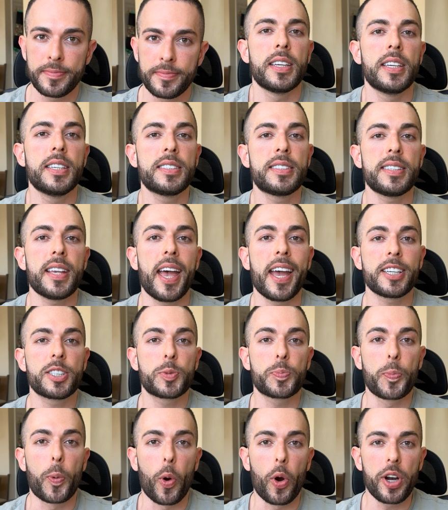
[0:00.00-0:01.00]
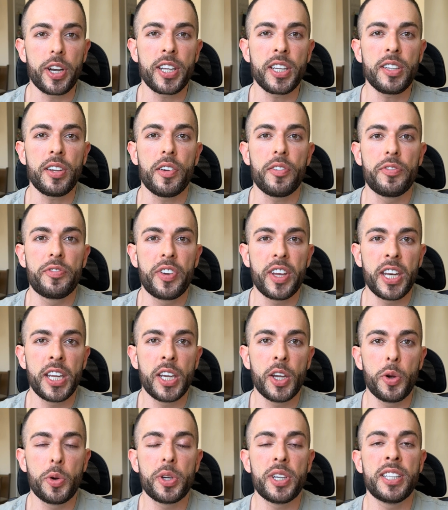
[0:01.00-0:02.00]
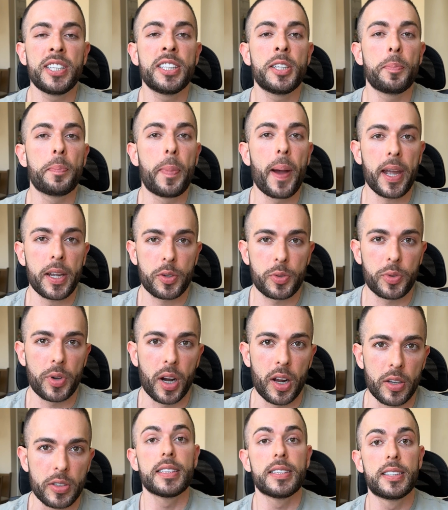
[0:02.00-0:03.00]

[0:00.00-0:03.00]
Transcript: is exporting video in the background.